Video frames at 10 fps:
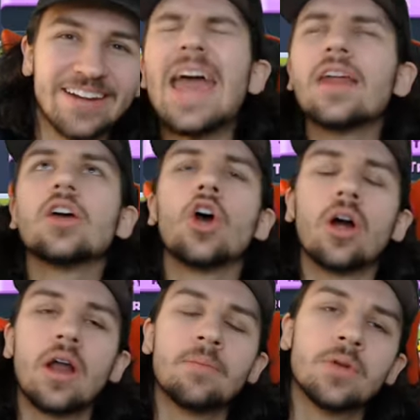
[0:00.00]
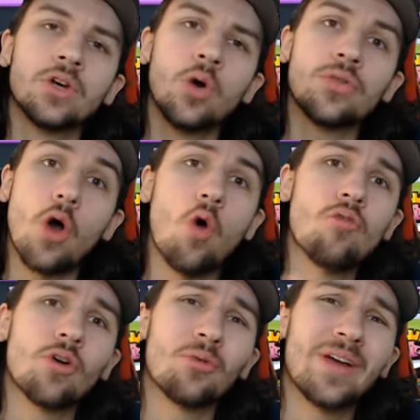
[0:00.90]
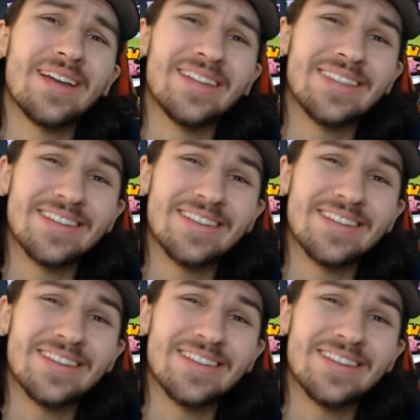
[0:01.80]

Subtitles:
Canon Cart, I'm gonna go with overrated.